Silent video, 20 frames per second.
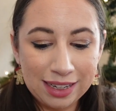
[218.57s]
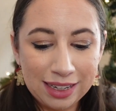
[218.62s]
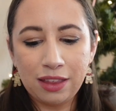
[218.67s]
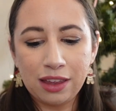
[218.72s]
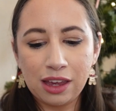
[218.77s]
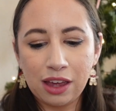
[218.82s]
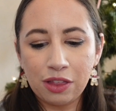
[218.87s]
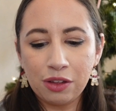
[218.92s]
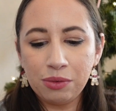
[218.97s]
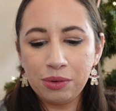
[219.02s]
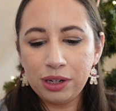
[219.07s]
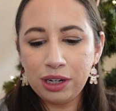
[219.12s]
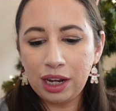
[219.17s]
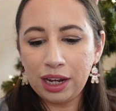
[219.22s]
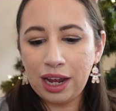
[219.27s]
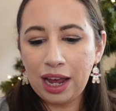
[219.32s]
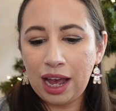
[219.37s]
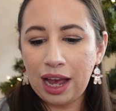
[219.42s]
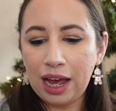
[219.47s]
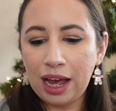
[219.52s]
The other one I
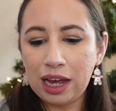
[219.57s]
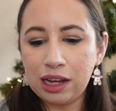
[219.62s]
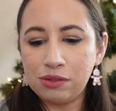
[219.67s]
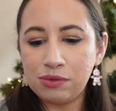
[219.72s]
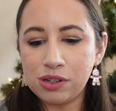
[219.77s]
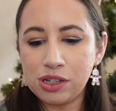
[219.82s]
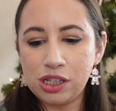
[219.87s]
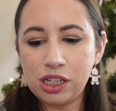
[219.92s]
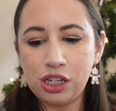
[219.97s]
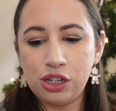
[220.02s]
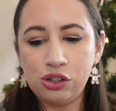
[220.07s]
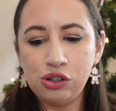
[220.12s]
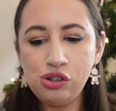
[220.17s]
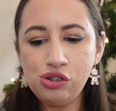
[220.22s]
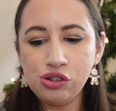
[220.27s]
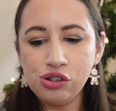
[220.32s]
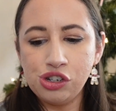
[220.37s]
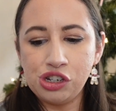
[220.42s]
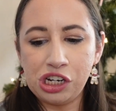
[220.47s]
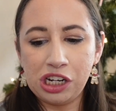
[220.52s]
had was the
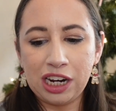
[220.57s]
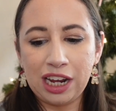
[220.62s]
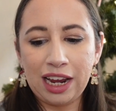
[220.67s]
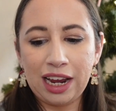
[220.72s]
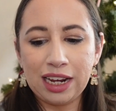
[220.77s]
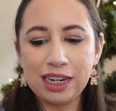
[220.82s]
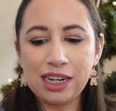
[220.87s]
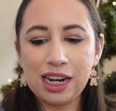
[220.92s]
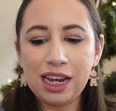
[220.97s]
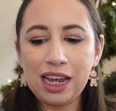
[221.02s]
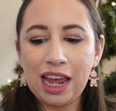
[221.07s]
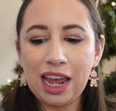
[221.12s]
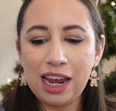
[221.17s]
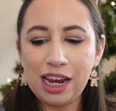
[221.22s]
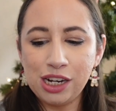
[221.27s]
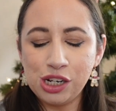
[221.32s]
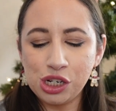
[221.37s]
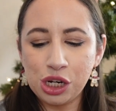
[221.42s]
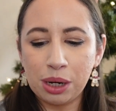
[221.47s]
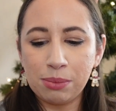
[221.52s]
Neutrogena
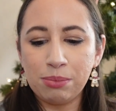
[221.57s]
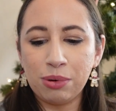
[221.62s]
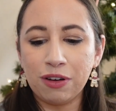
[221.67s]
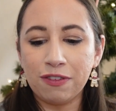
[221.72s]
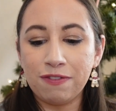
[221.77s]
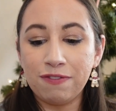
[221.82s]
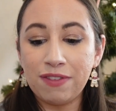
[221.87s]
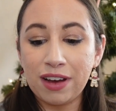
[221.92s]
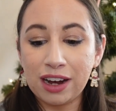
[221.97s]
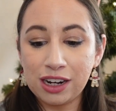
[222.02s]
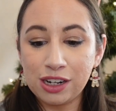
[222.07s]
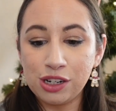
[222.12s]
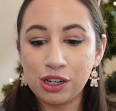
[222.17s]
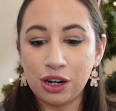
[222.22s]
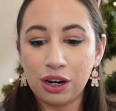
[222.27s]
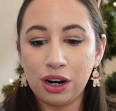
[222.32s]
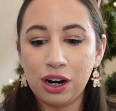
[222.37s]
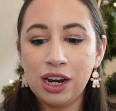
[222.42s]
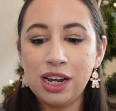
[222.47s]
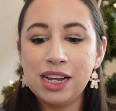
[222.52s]
Anti-Aging
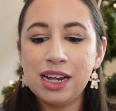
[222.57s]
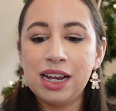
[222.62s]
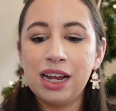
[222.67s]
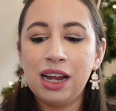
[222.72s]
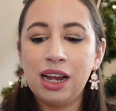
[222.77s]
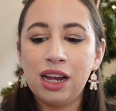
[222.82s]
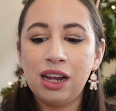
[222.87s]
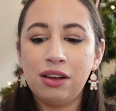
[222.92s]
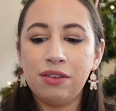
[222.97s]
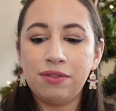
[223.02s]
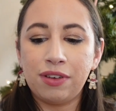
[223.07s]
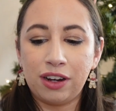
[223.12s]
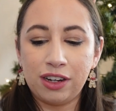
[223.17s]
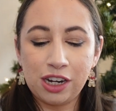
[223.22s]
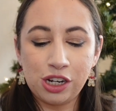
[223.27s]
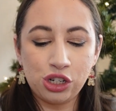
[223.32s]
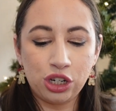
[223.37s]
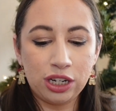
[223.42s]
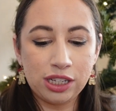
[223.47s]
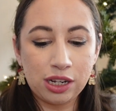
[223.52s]
Perfector
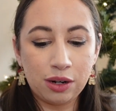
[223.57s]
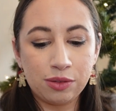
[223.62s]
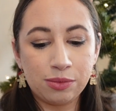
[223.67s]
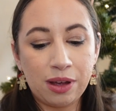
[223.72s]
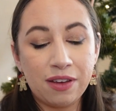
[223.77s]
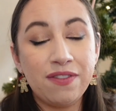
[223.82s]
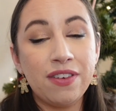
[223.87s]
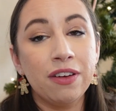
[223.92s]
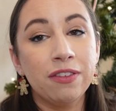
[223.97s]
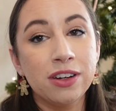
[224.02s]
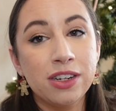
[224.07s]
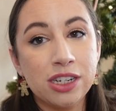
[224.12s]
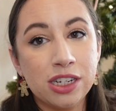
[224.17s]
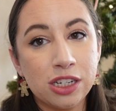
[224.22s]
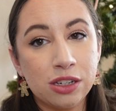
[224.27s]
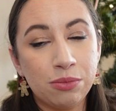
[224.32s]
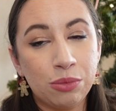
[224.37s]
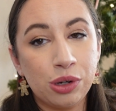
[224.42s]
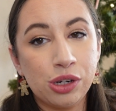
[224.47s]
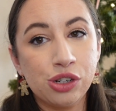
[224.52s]
Foundation. I said it was my favorite
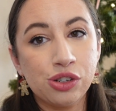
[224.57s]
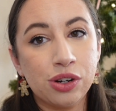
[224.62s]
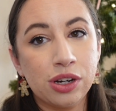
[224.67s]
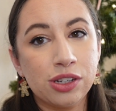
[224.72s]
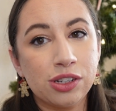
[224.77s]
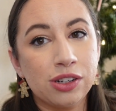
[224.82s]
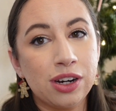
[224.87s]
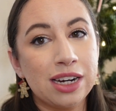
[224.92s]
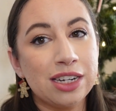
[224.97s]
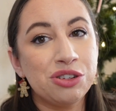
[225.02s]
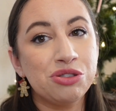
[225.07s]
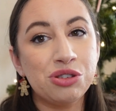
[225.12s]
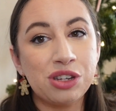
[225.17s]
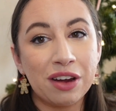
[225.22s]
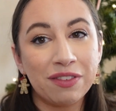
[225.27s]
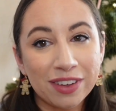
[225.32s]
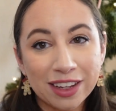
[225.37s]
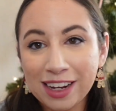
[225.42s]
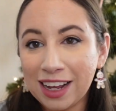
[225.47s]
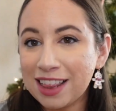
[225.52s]
tinted moisturizer. I
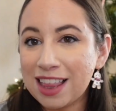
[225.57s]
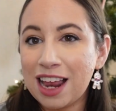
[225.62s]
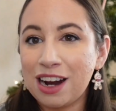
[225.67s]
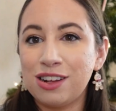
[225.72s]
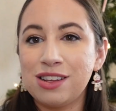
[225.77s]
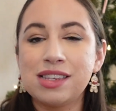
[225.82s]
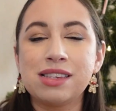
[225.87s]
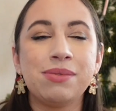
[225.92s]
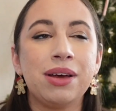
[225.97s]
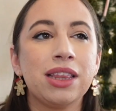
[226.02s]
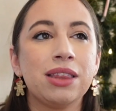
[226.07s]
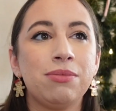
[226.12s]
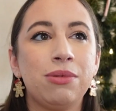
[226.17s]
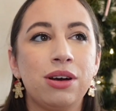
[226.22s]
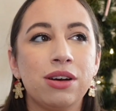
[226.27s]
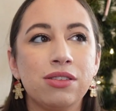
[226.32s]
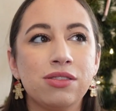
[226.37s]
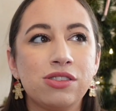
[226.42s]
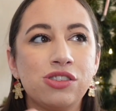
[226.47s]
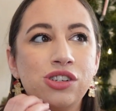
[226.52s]
definitely got that on Samantha
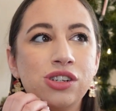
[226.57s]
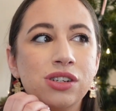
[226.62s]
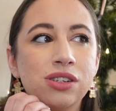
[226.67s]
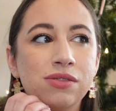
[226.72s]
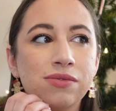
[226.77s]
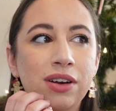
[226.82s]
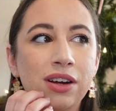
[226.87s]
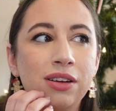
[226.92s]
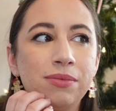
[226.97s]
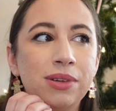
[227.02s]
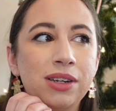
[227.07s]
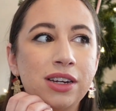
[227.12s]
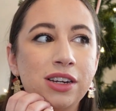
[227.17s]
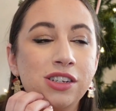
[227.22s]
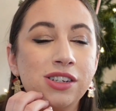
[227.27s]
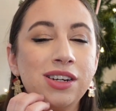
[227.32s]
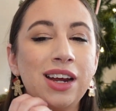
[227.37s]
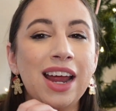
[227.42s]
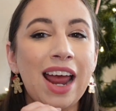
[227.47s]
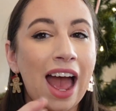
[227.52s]
March's
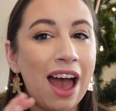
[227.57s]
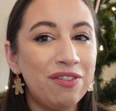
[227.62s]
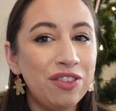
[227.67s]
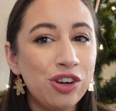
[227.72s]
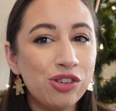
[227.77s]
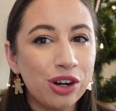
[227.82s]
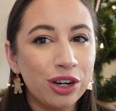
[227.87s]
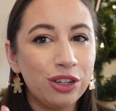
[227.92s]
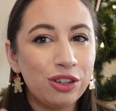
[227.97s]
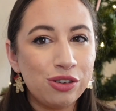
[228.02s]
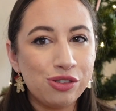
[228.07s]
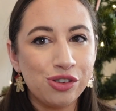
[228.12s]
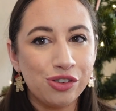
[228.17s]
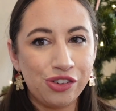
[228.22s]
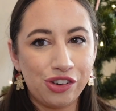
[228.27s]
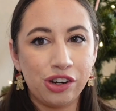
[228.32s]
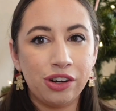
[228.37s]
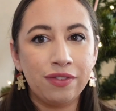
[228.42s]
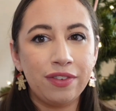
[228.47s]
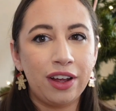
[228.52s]
recommendation. I haven't tried a
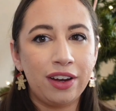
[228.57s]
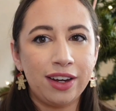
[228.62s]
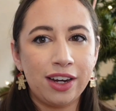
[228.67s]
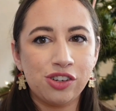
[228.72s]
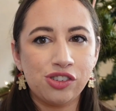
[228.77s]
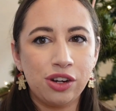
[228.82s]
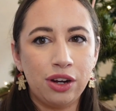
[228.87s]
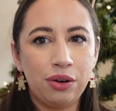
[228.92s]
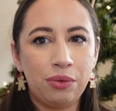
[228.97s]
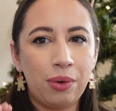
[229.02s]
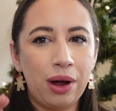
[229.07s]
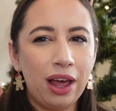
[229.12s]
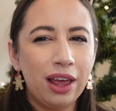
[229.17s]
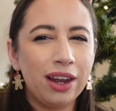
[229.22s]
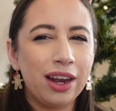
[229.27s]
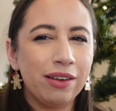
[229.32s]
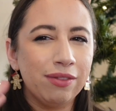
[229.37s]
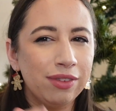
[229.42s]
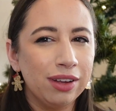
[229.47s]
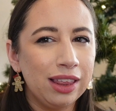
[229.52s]
Neutrogena foundation in a while
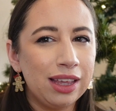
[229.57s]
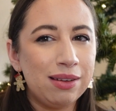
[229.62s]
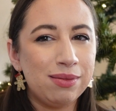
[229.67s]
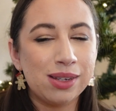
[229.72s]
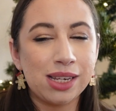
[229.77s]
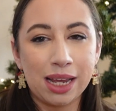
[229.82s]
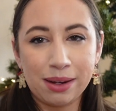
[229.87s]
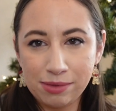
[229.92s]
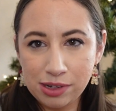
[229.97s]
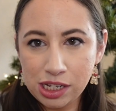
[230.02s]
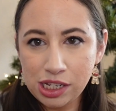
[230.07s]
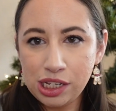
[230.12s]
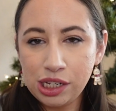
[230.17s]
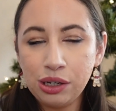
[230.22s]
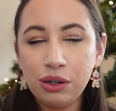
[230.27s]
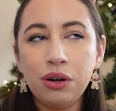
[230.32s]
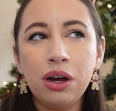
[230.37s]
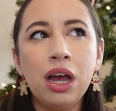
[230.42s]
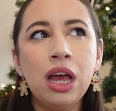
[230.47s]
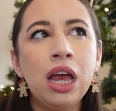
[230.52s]
and I really intended
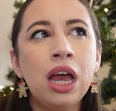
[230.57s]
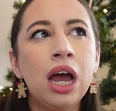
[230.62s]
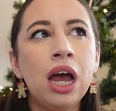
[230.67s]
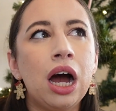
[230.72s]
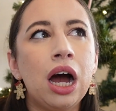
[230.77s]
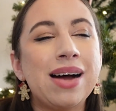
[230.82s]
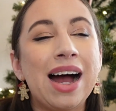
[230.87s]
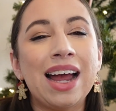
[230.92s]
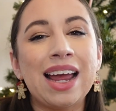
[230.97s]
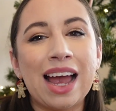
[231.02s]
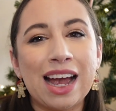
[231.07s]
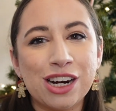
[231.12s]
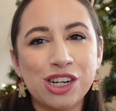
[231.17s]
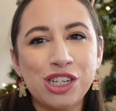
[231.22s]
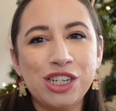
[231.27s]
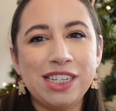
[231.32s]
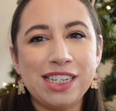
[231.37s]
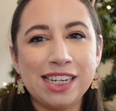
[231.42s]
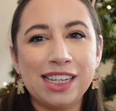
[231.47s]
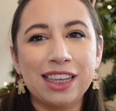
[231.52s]
to. I
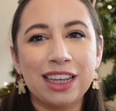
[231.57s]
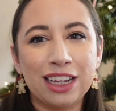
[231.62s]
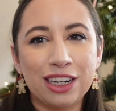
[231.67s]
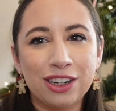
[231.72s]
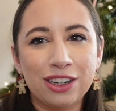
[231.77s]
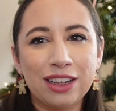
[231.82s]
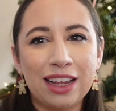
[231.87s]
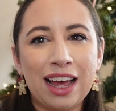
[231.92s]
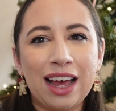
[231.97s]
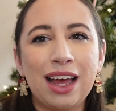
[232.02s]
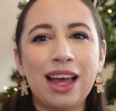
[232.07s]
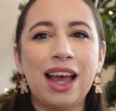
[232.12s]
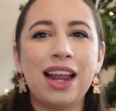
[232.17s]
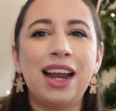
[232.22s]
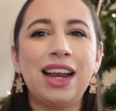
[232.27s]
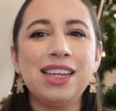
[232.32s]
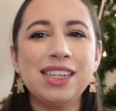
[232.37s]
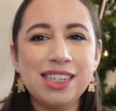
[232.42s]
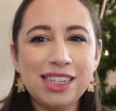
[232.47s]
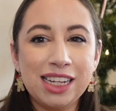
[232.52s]
actually decluttered that and
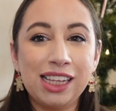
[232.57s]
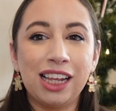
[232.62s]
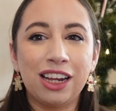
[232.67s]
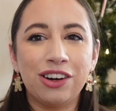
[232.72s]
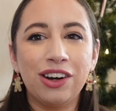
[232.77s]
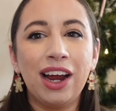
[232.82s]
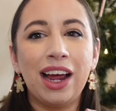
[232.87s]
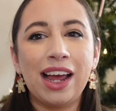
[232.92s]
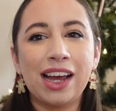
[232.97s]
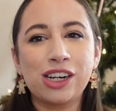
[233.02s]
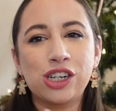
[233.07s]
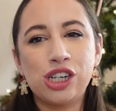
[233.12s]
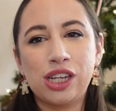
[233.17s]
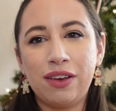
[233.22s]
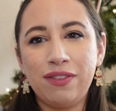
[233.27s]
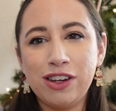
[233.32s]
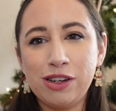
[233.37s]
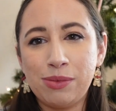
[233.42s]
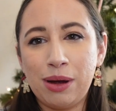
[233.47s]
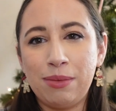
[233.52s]
I didn't declutter it. I actually
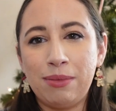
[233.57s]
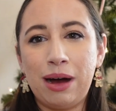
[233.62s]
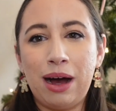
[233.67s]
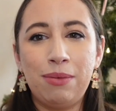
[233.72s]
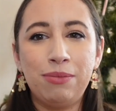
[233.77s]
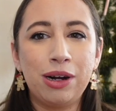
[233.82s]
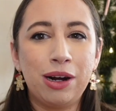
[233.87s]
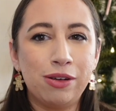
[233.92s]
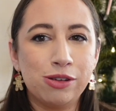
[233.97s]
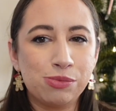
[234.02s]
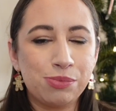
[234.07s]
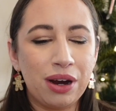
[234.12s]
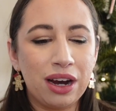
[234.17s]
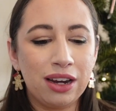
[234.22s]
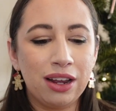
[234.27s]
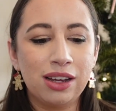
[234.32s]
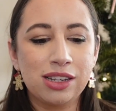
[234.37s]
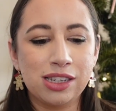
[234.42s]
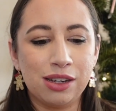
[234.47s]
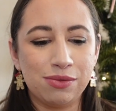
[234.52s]
gave it to my mom when I was
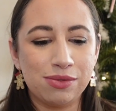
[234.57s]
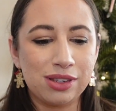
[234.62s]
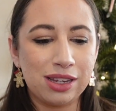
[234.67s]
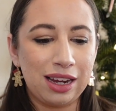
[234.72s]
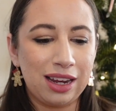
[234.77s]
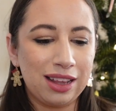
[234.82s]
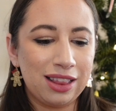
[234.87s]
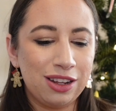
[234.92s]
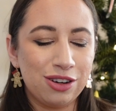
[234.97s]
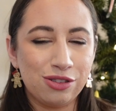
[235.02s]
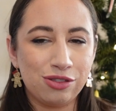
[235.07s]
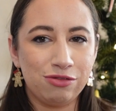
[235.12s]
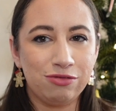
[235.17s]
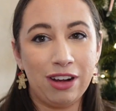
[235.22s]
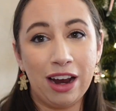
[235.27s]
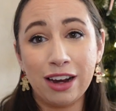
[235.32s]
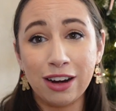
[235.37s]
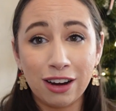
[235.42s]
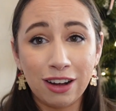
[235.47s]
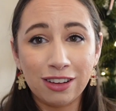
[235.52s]
pregnant because I was like, there's
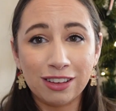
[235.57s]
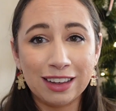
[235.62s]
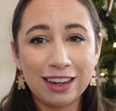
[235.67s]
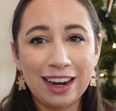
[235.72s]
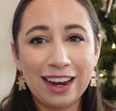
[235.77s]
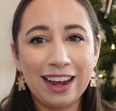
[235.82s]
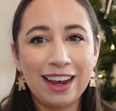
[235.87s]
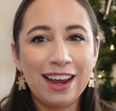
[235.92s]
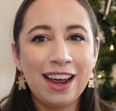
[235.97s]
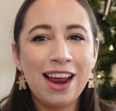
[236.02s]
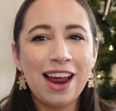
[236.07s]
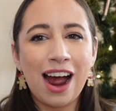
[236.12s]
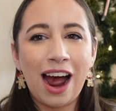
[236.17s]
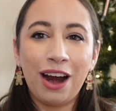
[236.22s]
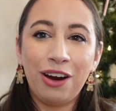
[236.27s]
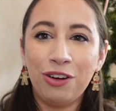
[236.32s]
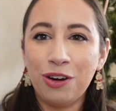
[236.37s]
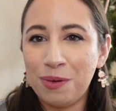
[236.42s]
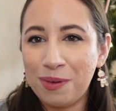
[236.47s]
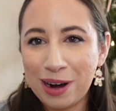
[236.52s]
retinol in it. I
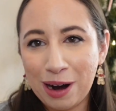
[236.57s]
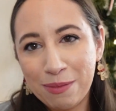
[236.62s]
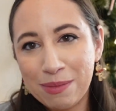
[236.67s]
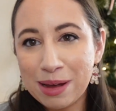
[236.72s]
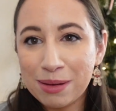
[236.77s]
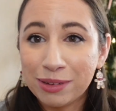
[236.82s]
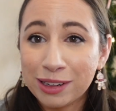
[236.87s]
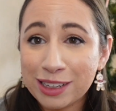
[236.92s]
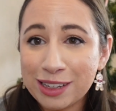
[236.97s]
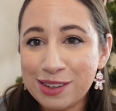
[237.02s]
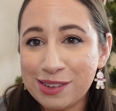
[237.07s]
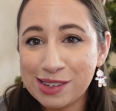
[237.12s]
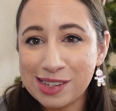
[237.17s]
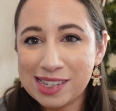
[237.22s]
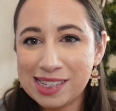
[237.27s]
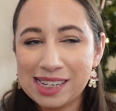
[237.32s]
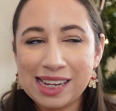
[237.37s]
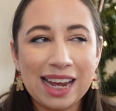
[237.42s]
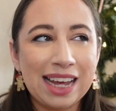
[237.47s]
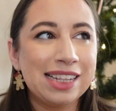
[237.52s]
don't know when I'll be able to use
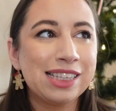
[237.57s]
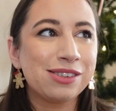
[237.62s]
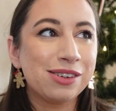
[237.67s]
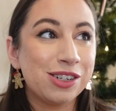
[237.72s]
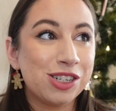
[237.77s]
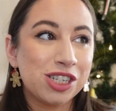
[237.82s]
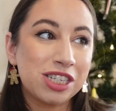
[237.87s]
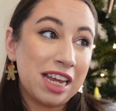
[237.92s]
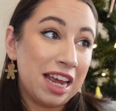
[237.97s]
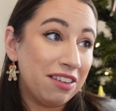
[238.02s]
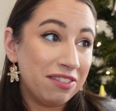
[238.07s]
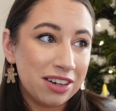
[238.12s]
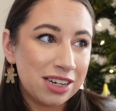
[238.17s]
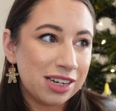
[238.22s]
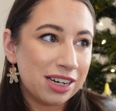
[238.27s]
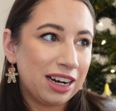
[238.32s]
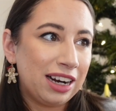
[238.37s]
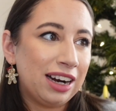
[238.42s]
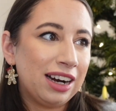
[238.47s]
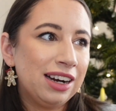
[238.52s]
this again. So I just gave it
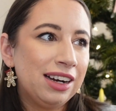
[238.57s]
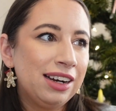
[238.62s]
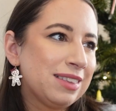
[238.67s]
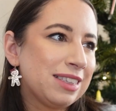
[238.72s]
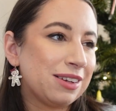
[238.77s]
to her.